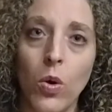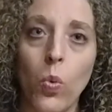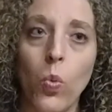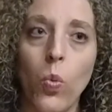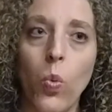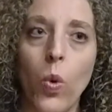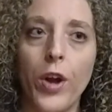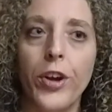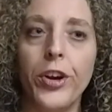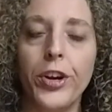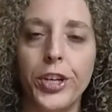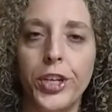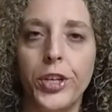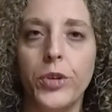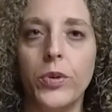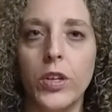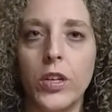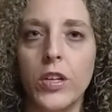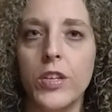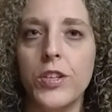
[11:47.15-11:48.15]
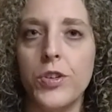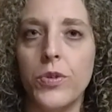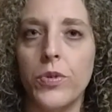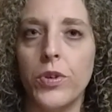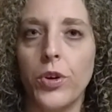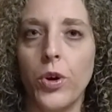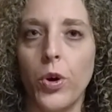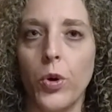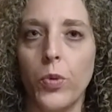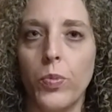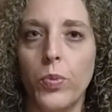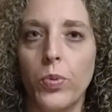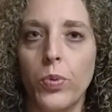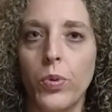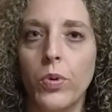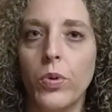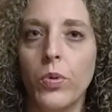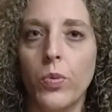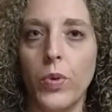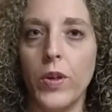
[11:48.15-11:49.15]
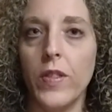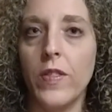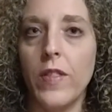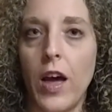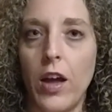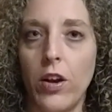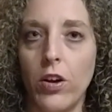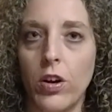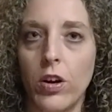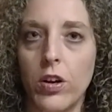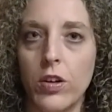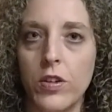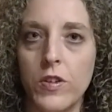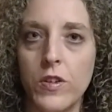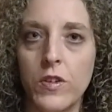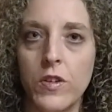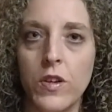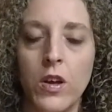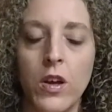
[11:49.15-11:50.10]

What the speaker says: what are you going to do to cope with that hurt?